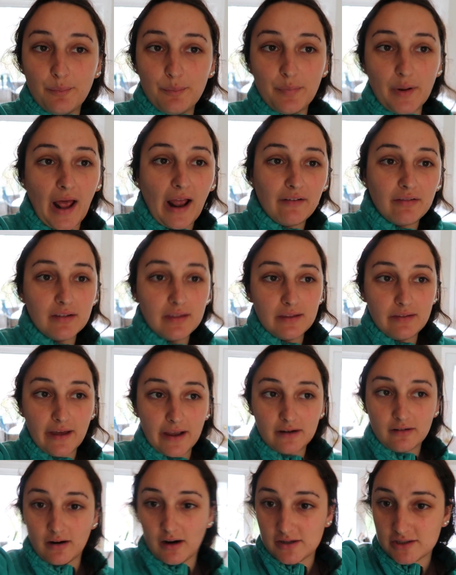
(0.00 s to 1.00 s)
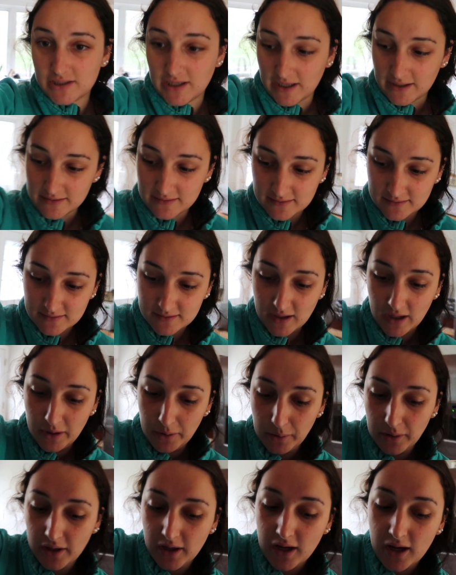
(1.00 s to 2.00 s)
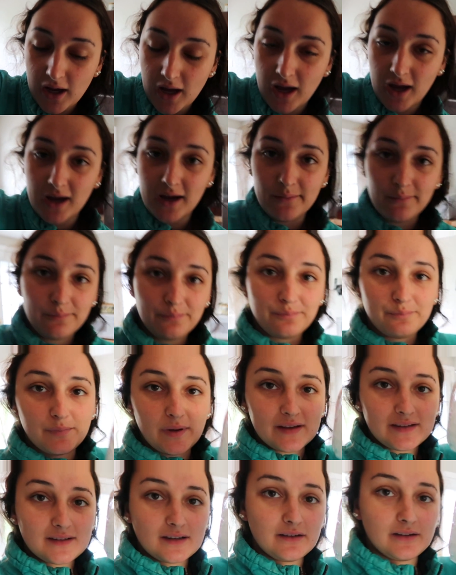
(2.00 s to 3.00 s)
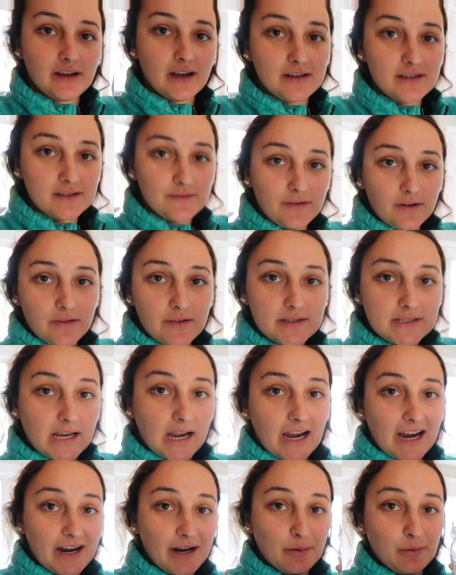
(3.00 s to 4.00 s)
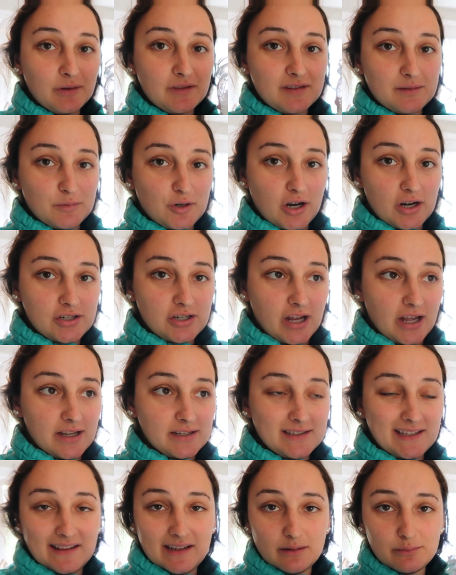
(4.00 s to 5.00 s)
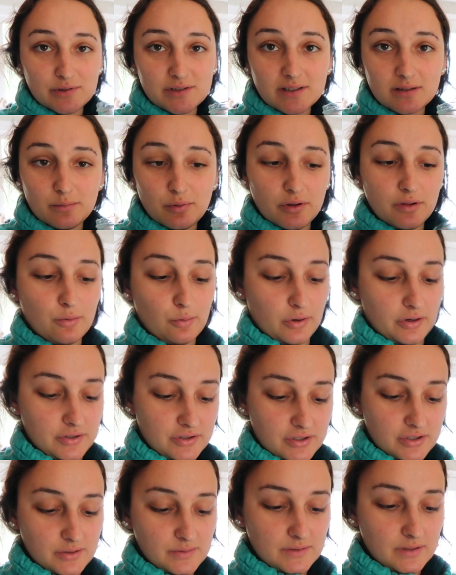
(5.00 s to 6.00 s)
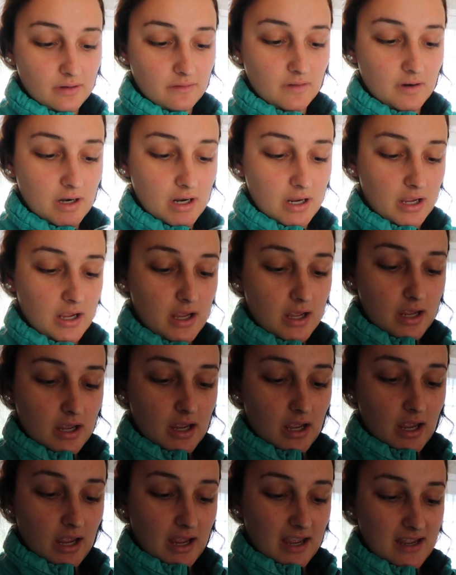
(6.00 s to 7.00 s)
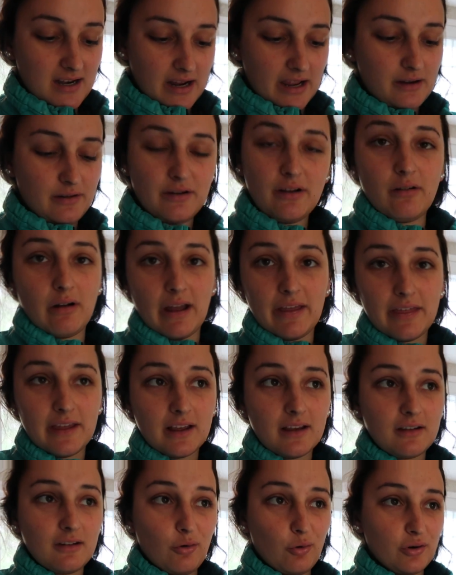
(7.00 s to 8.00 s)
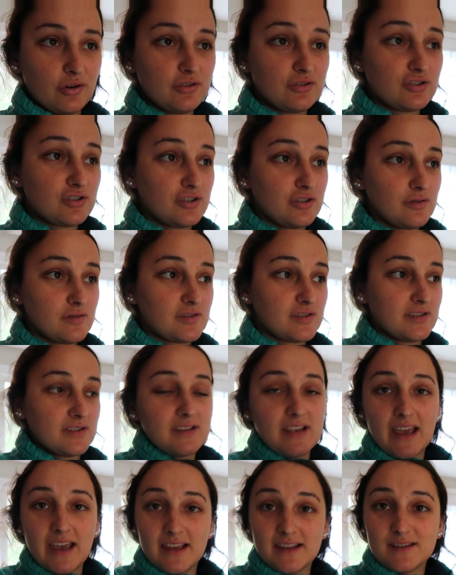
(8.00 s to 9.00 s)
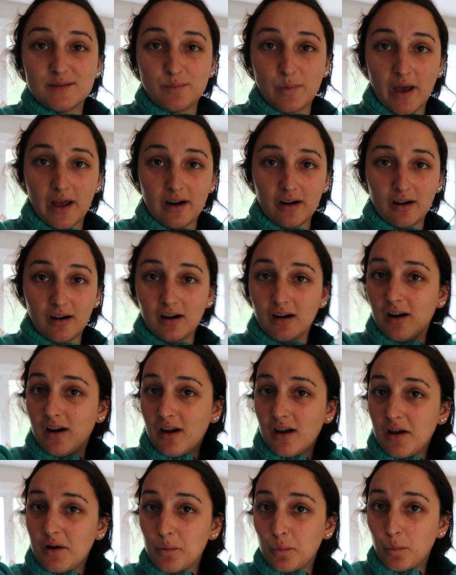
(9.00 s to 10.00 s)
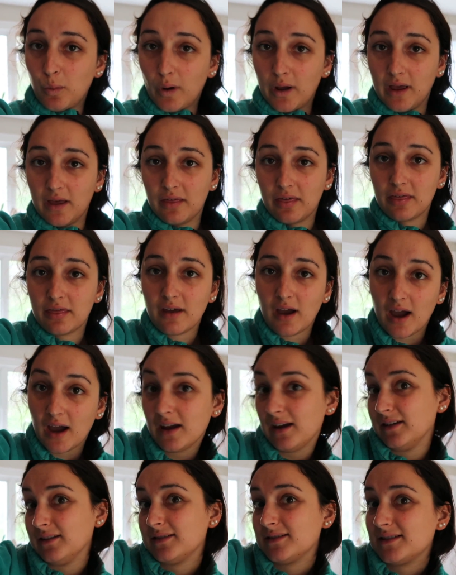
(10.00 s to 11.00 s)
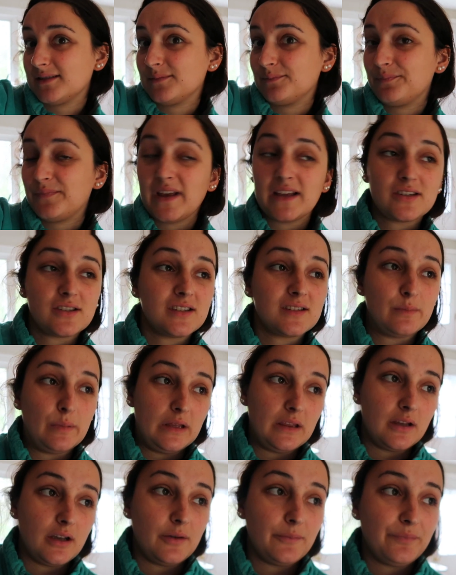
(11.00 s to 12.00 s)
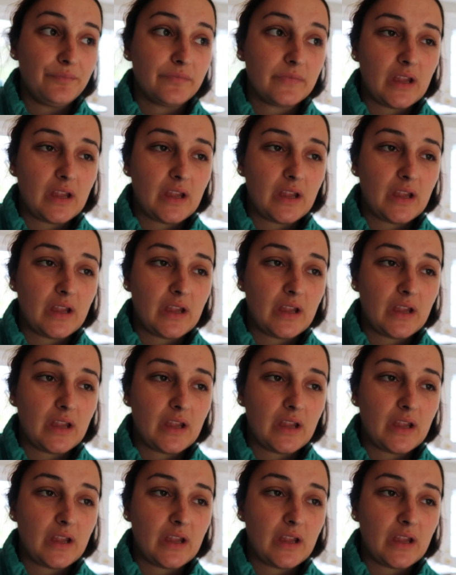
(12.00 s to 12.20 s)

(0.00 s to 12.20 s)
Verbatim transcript: but I really like crushed ice. So um, basically I just filled this guy with some crushed ice and then I'm just gonna pour the orange juice over it. And I don't know, I think orange juice just hits better with ice. That's just me though.